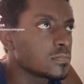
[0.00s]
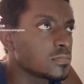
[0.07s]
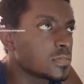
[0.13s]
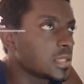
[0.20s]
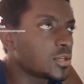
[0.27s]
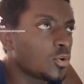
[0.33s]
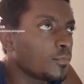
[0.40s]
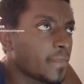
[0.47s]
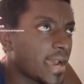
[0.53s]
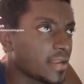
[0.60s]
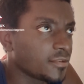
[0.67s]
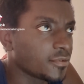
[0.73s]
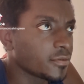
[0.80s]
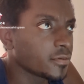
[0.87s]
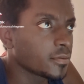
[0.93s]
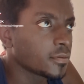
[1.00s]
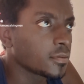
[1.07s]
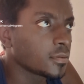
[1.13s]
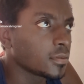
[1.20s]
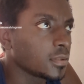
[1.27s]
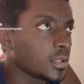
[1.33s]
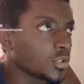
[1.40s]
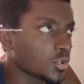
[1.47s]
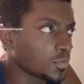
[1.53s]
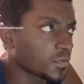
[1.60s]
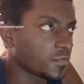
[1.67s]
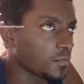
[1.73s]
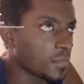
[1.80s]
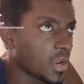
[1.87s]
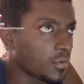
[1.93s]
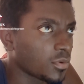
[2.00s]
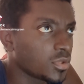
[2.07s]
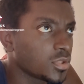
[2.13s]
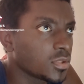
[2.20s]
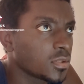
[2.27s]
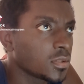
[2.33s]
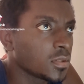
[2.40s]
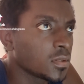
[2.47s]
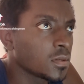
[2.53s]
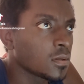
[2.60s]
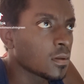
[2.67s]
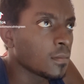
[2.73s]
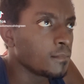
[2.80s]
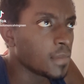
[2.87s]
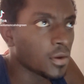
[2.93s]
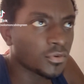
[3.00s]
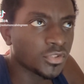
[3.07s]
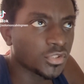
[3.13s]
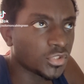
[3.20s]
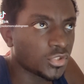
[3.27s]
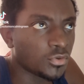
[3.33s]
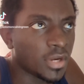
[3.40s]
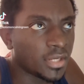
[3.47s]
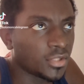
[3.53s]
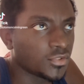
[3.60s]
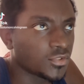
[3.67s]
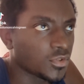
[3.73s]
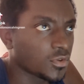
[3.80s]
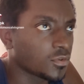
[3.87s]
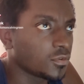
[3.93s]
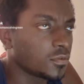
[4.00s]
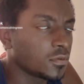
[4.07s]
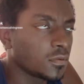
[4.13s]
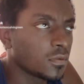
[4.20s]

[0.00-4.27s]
They don't matter in terms of your marriage. Marriage is a two-handed circle.